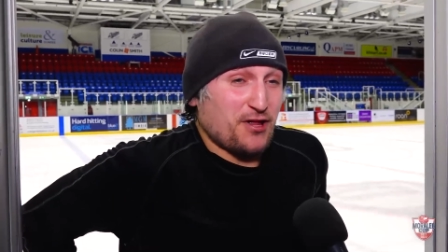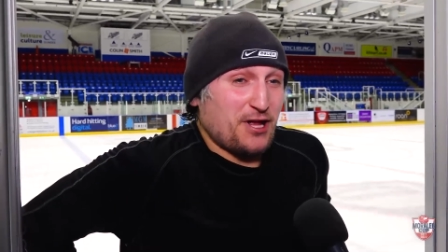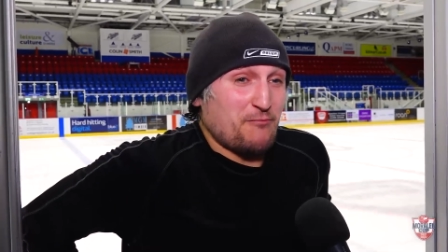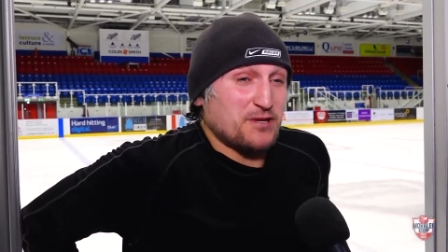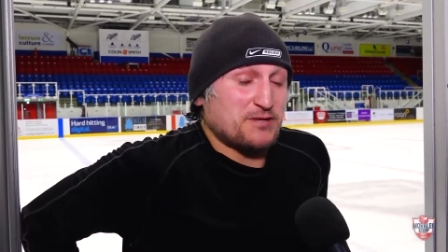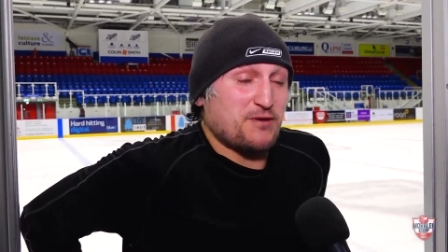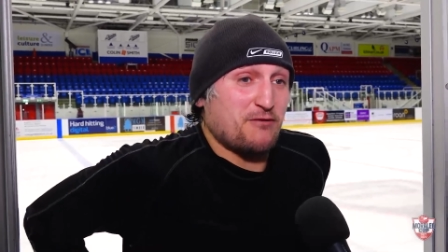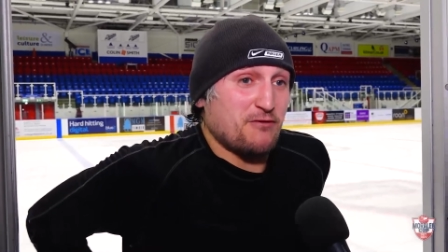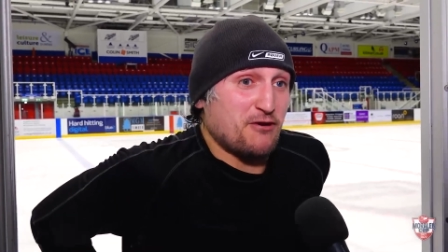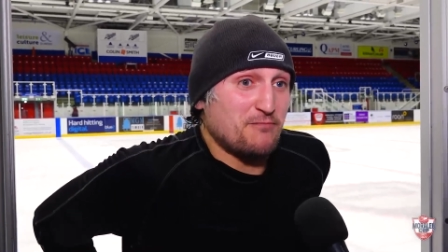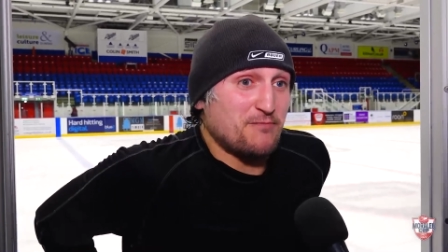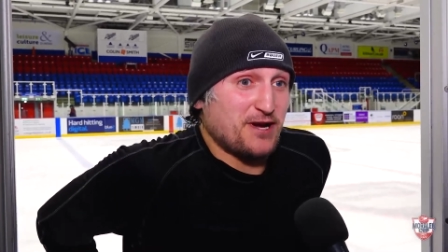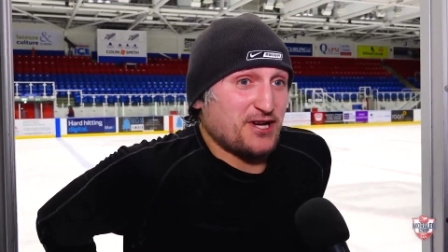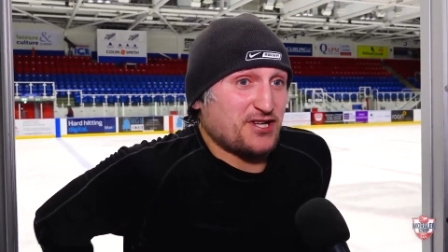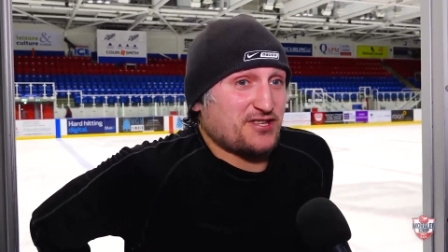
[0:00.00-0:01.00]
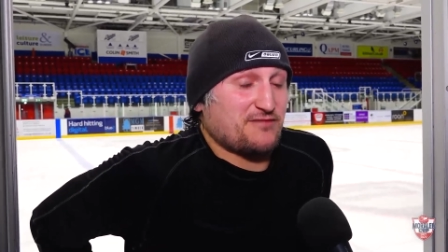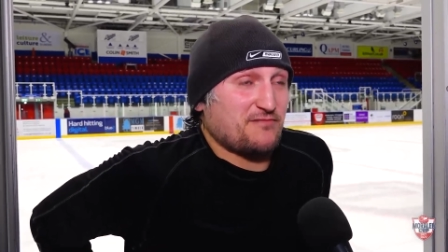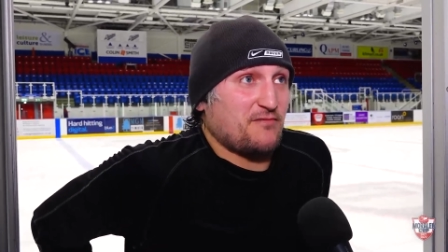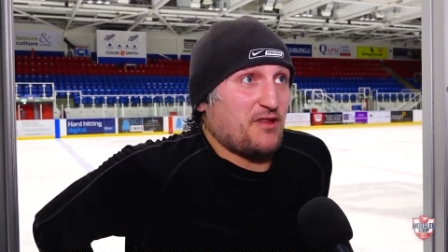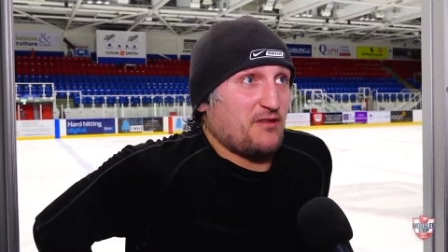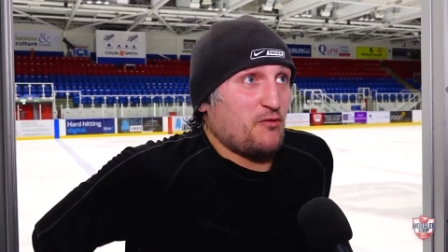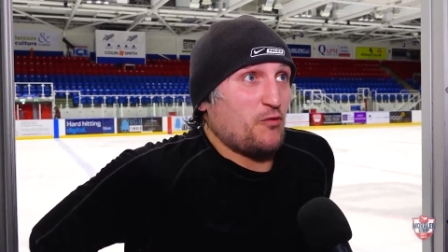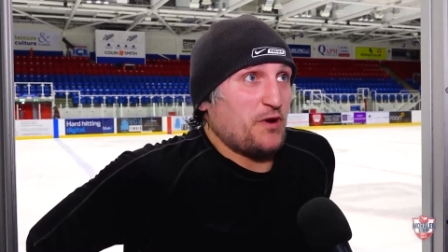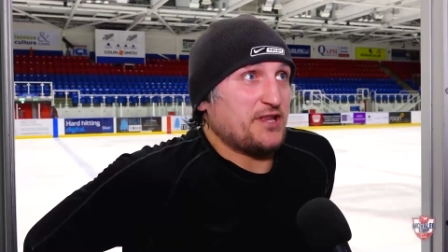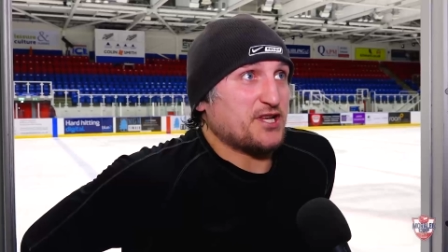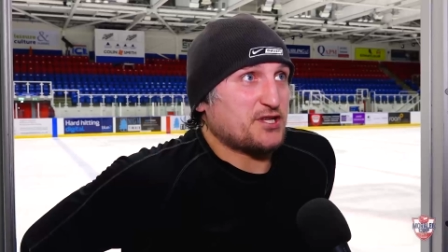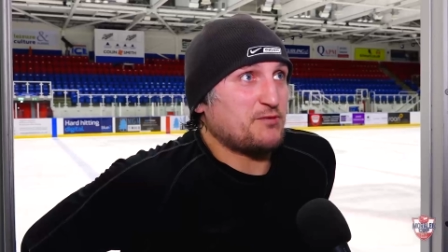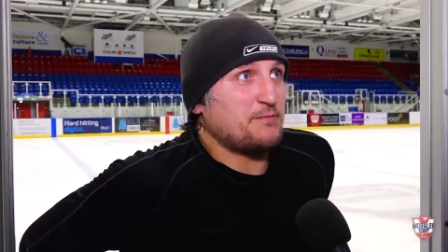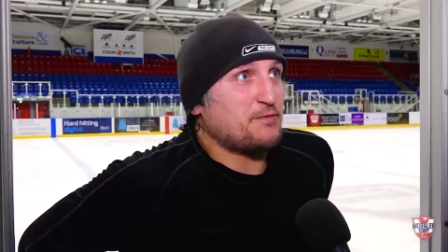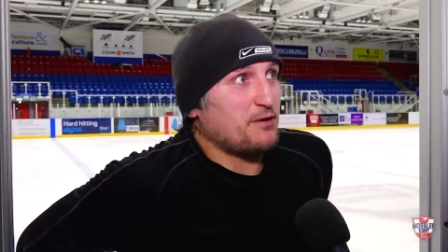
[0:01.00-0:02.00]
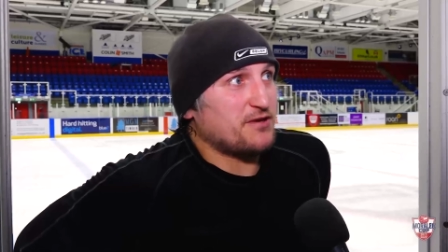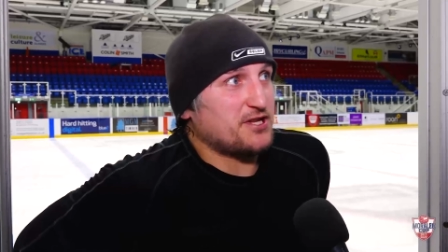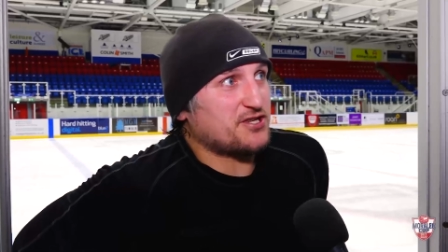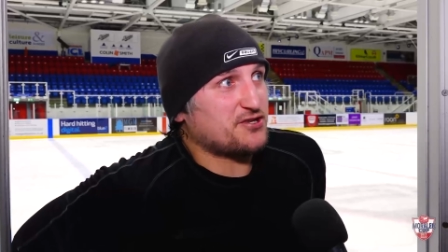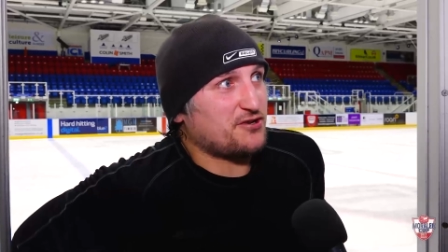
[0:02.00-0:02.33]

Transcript: That was probably our biggest weakness. We probably did.